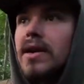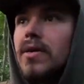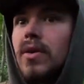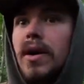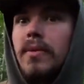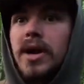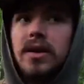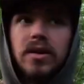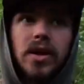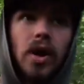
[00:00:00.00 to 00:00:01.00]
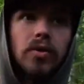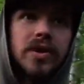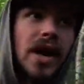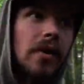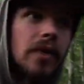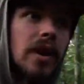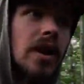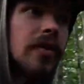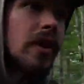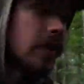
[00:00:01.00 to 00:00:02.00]
or I might go scout
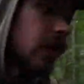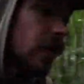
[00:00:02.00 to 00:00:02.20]
another area